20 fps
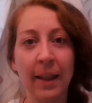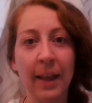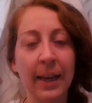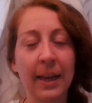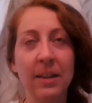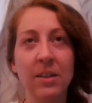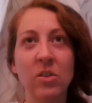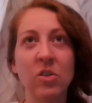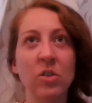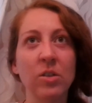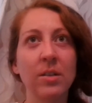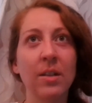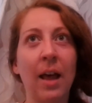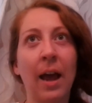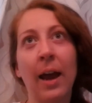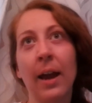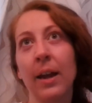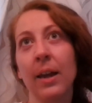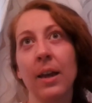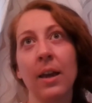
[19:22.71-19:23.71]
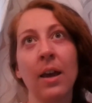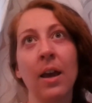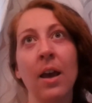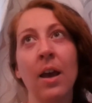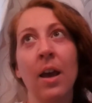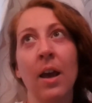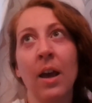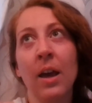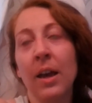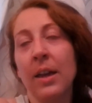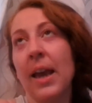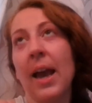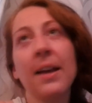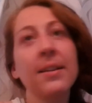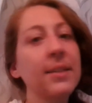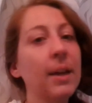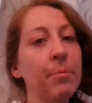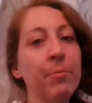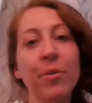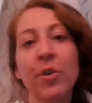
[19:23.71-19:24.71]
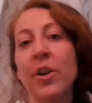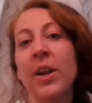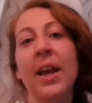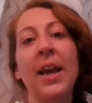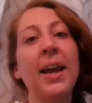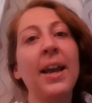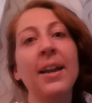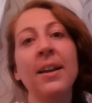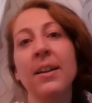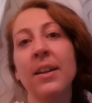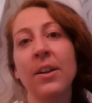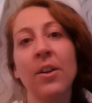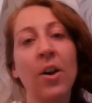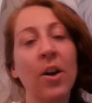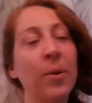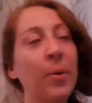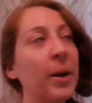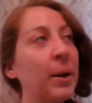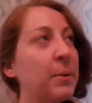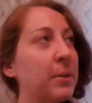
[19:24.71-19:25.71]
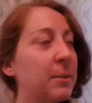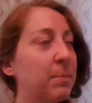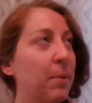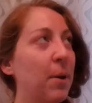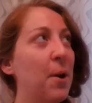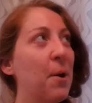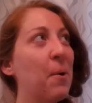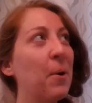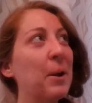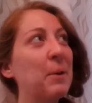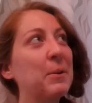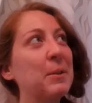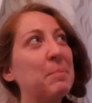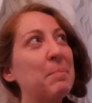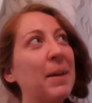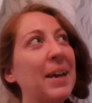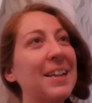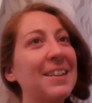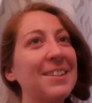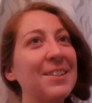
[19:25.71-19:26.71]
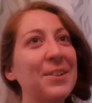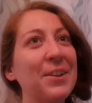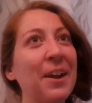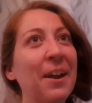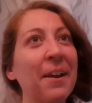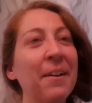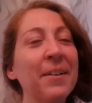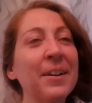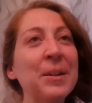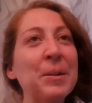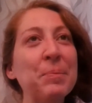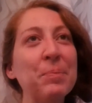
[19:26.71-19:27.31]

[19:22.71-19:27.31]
Like it's just like, yes, I'm running, you know, what I was what I was made to do.